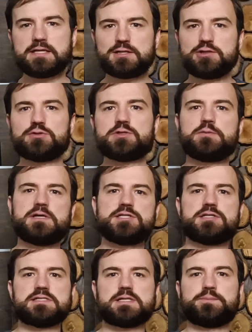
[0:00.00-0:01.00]
include
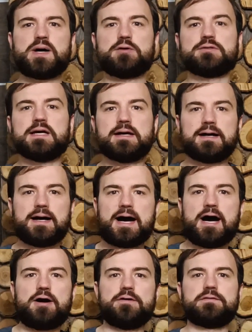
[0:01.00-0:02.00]
questions about
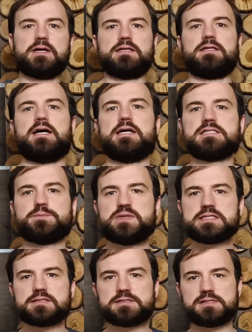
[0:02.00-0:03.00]
how the client's
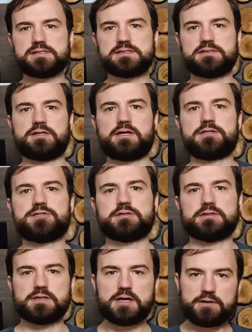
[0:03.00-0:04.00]
business is
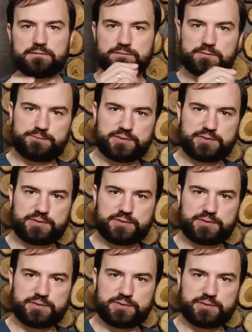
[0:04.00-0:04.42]
structured, from